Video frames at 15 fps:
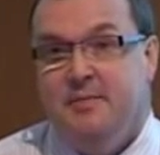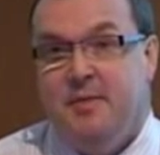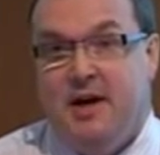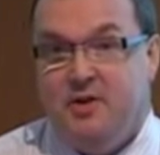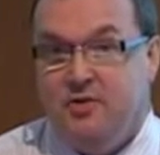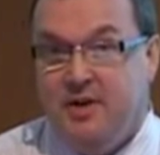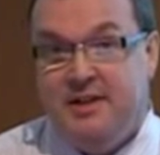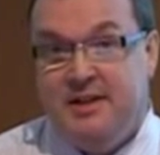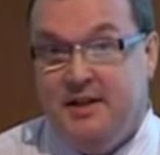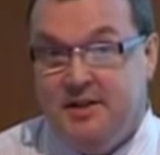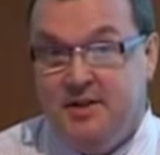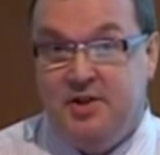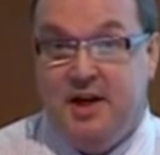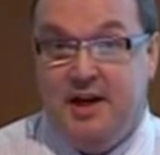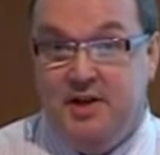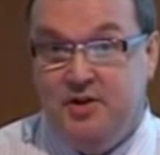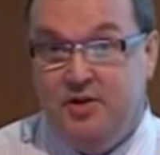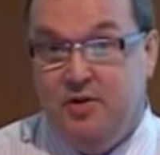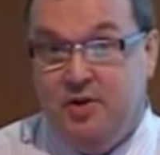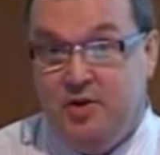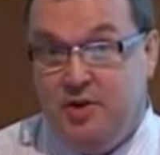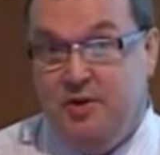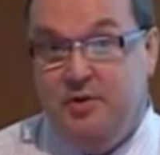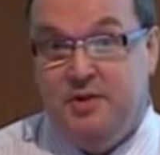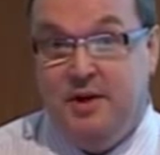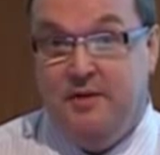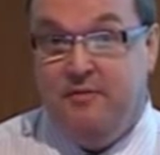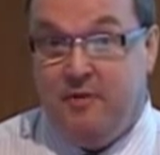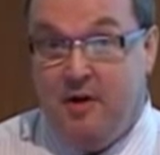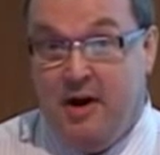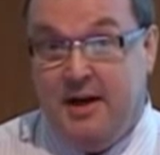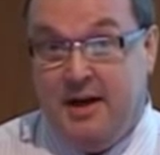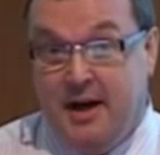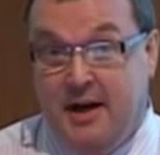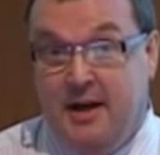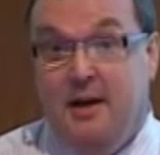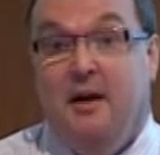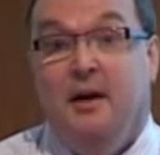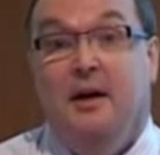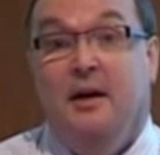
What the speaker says: about dressings are changed on a Tuesday and Friday